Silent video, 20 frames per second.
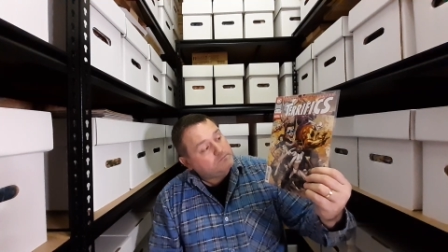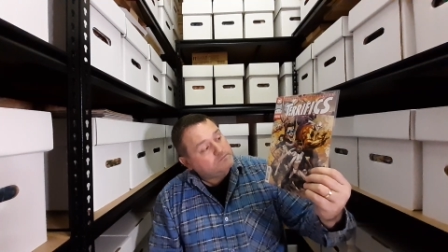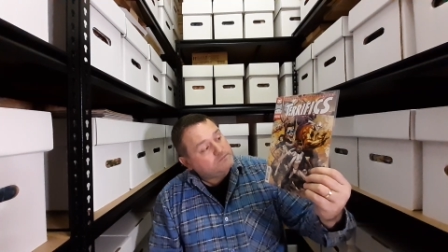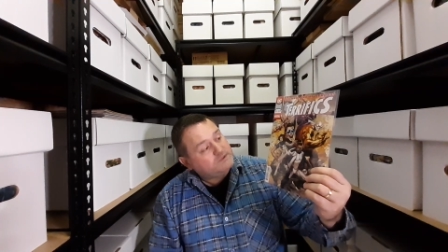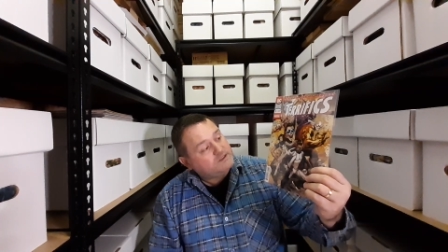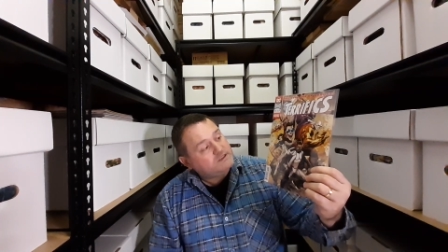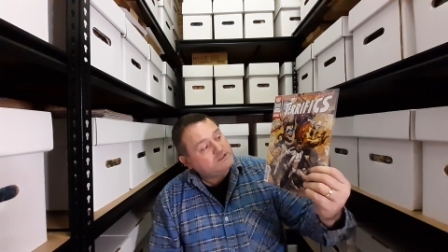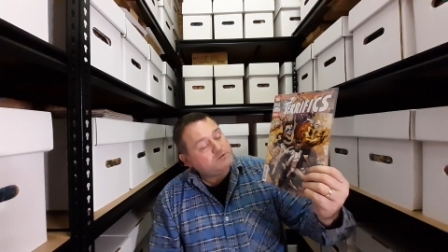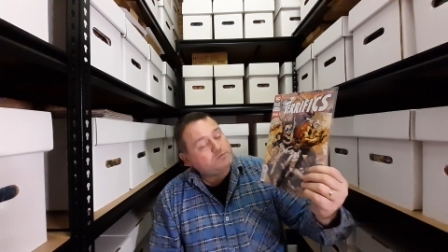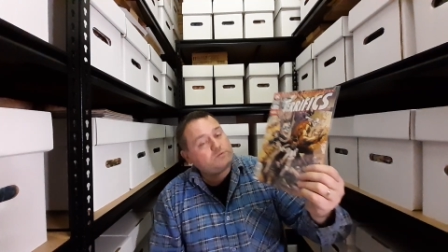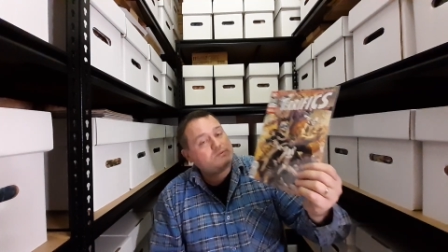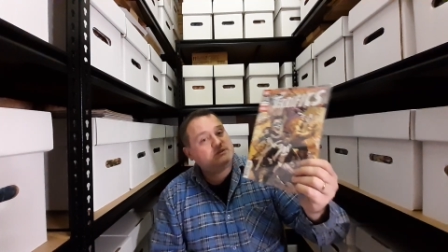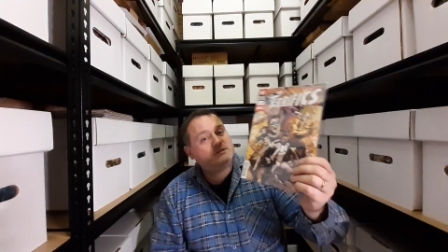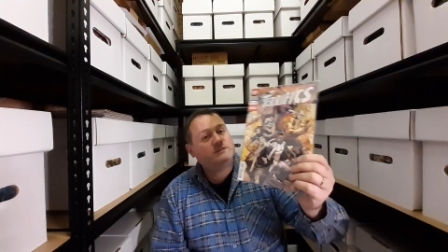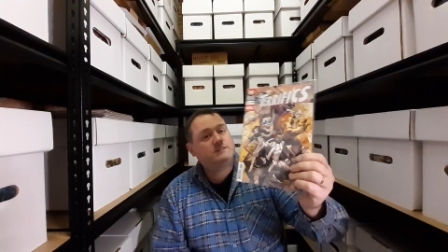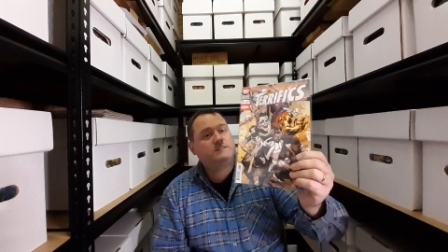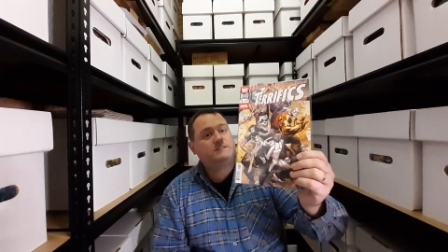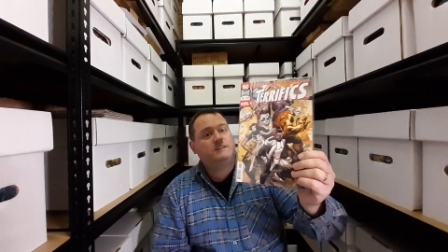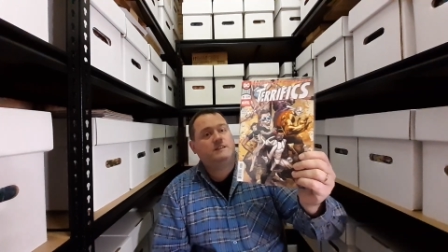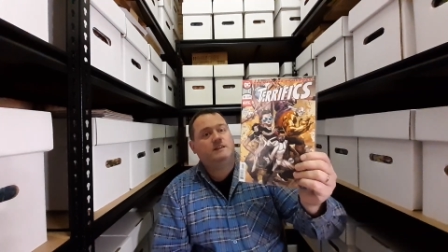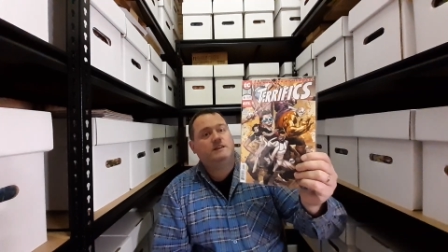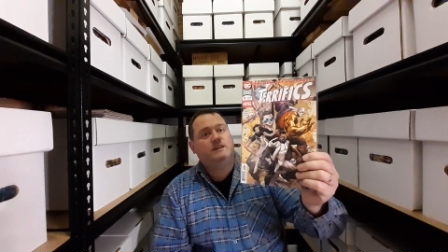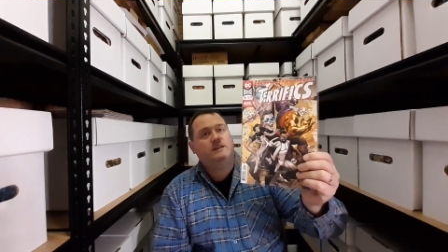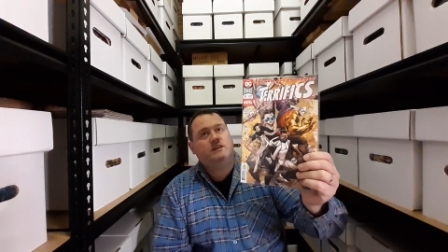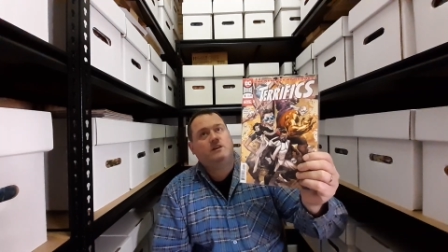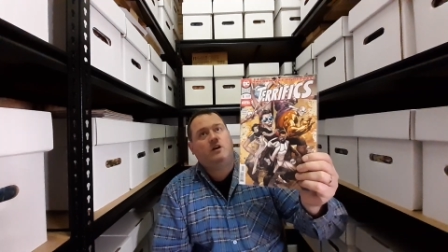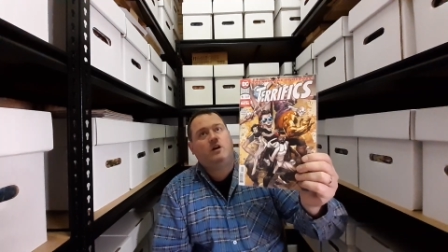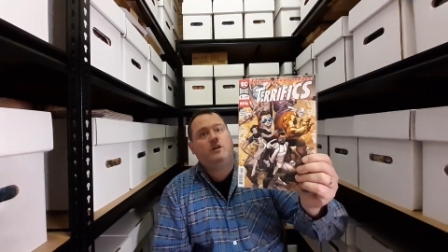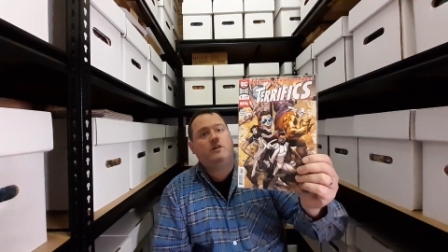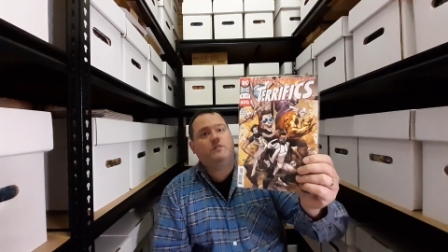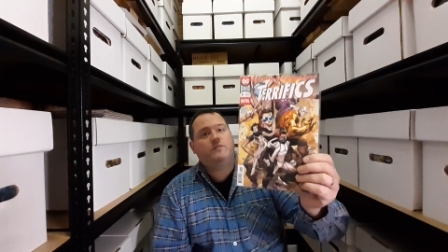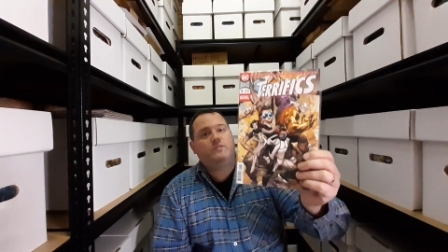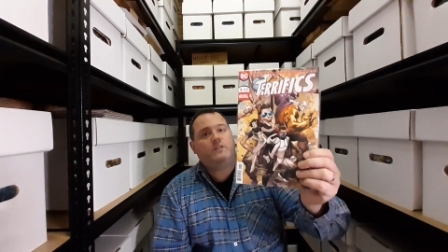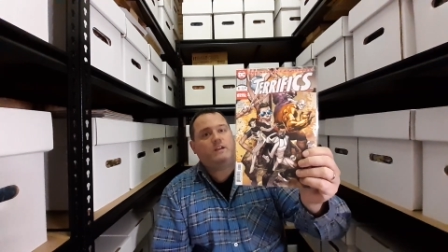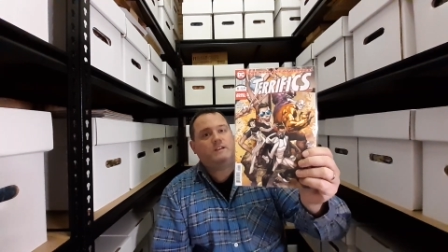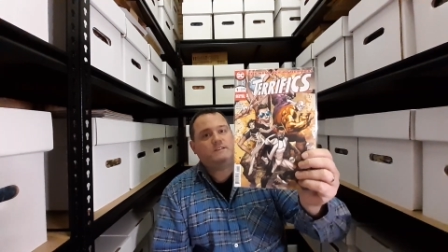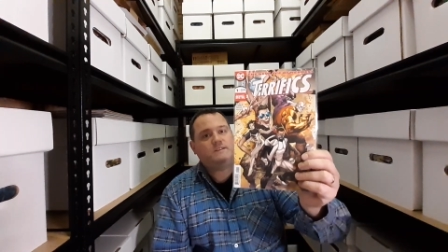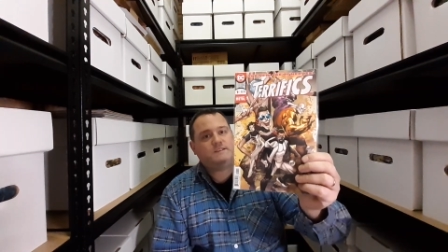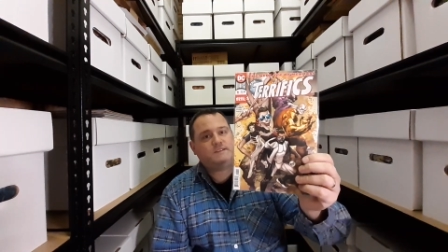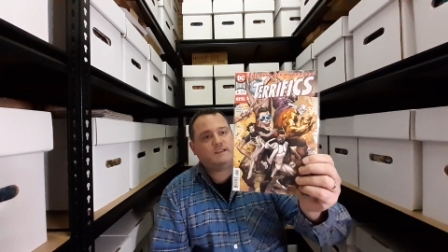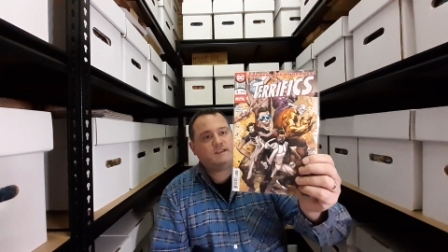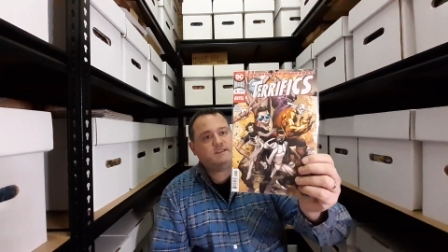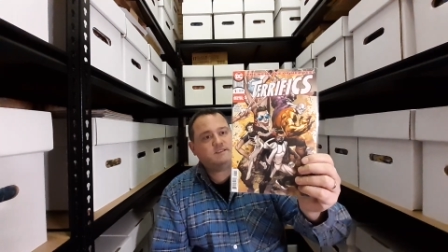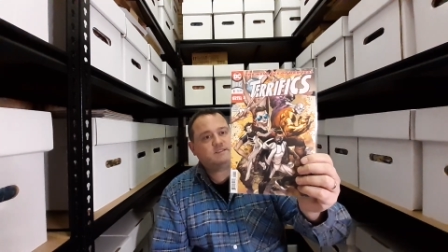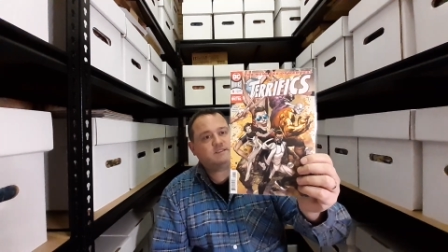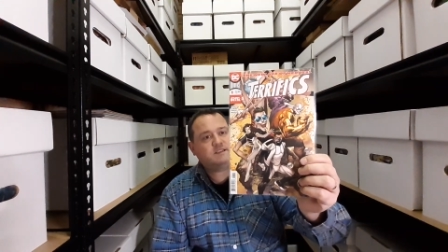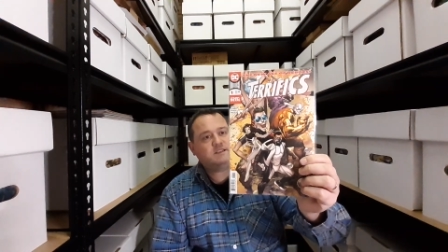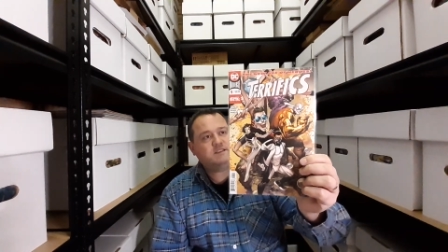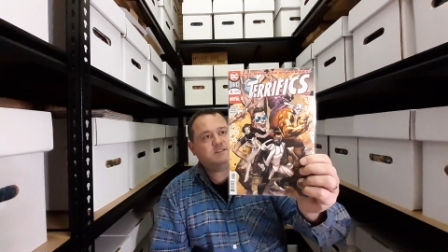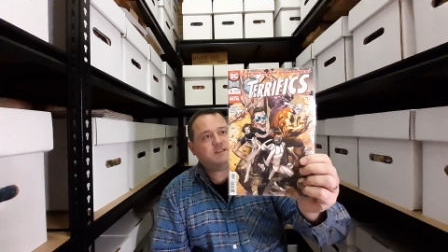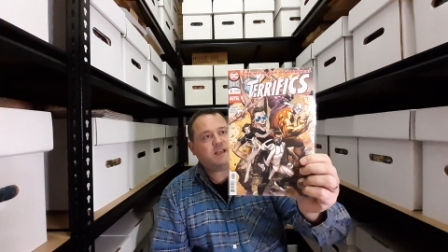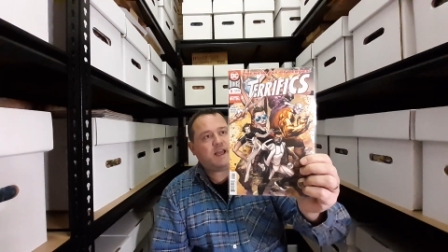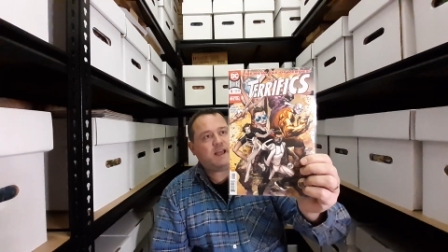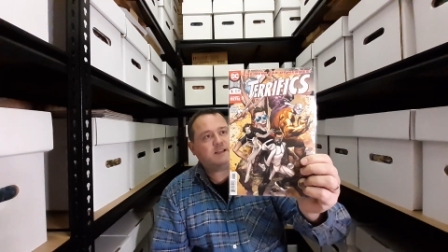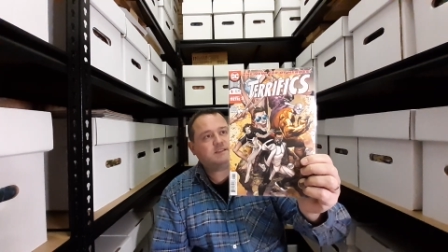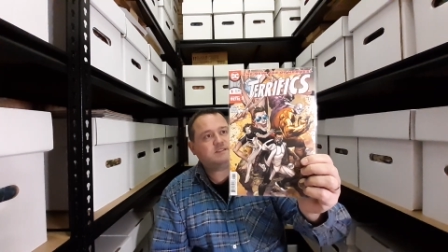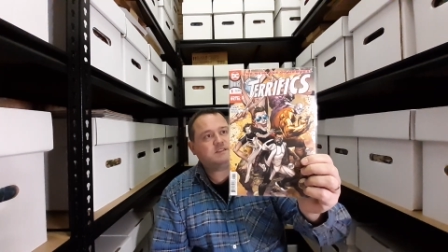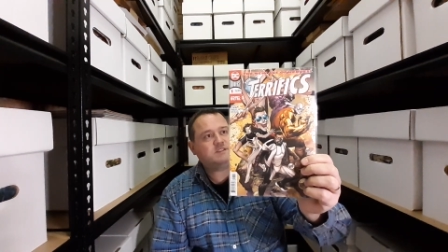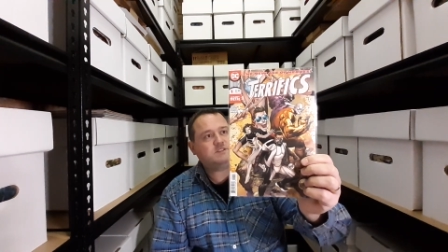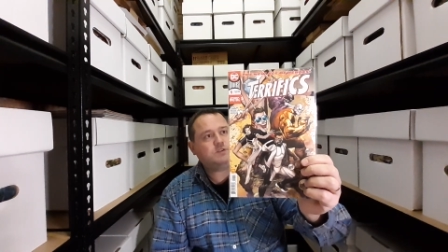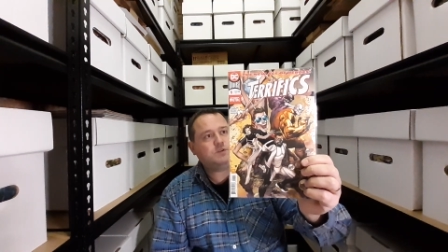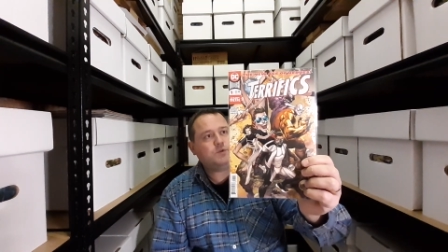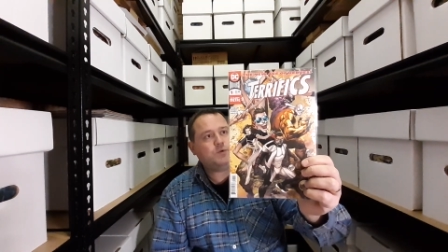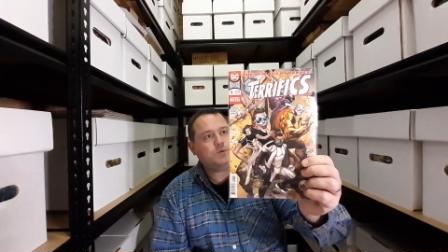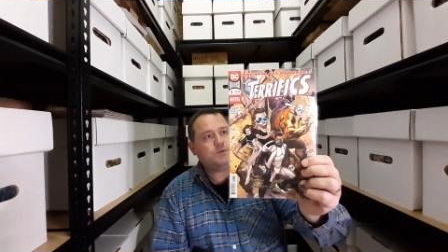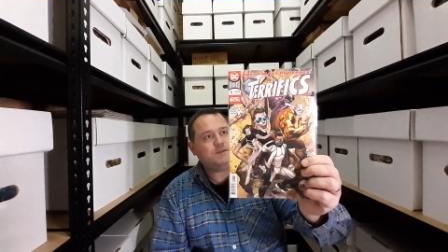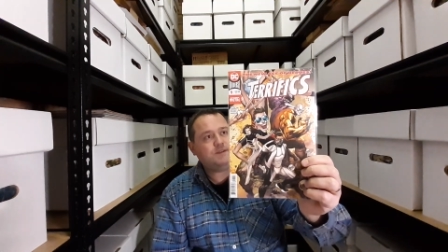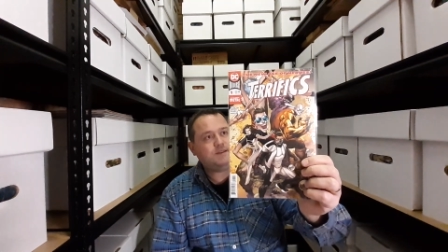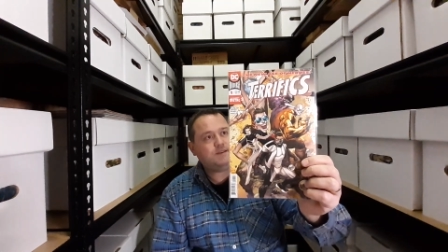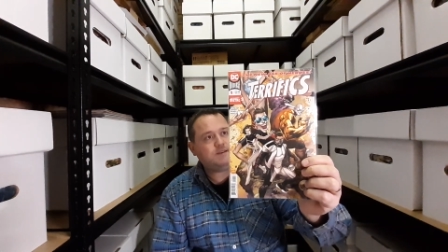this was kind of like DC's answer to